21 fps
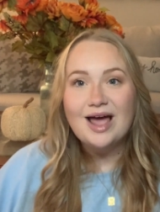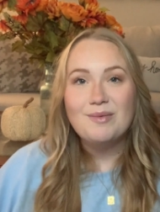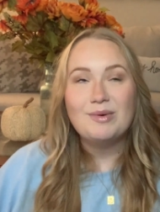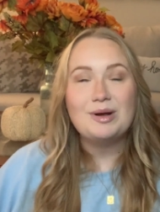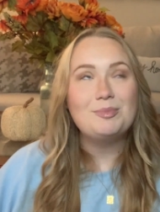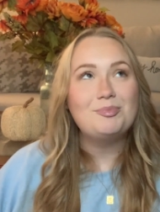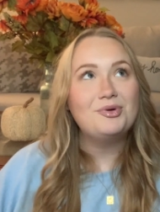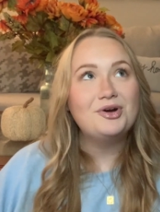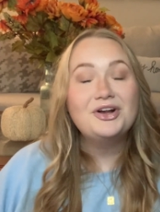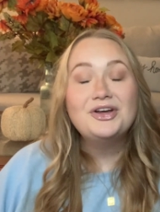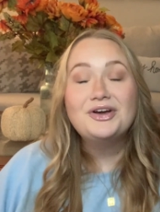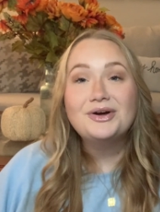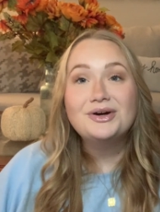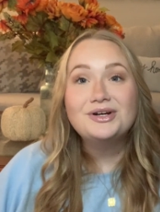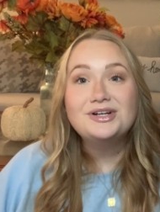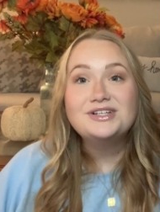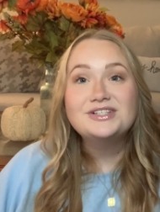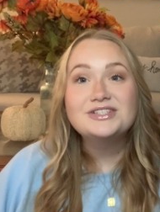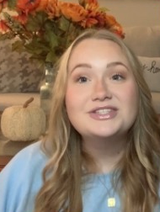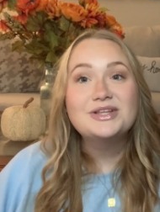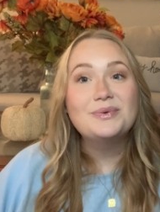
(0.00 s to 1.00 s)
I read Pretty
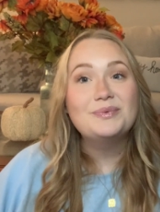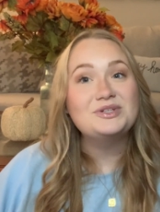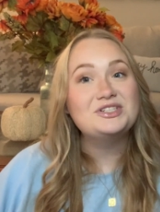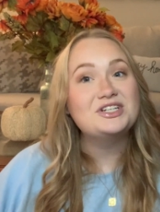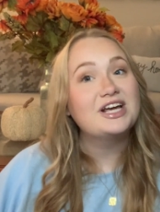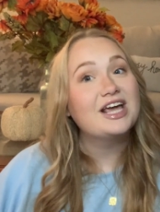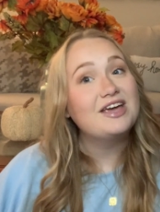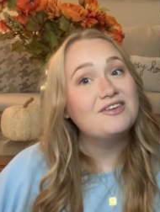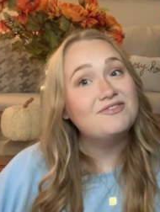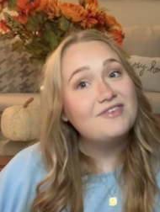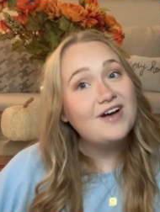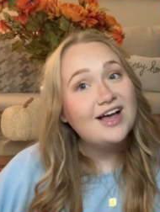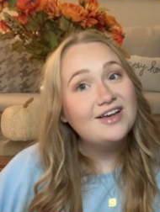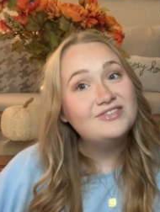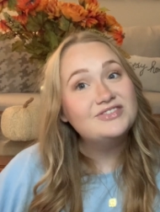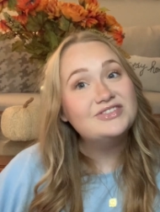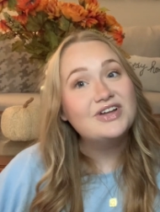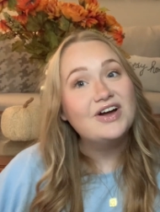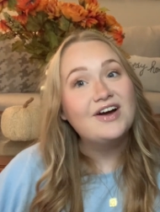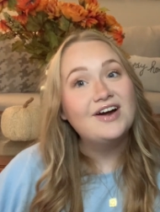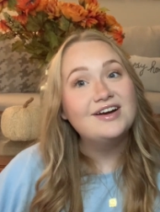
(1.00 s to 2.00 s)
Girls, which I gave 5
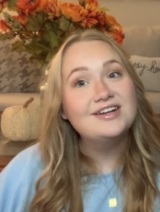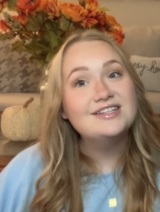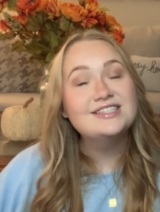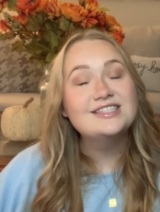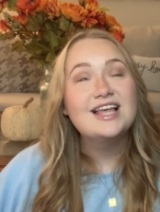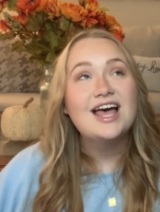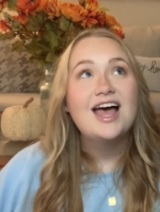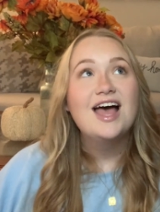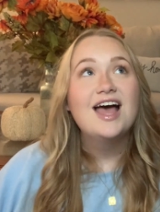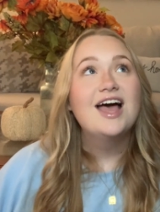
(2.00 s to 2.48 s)
stars,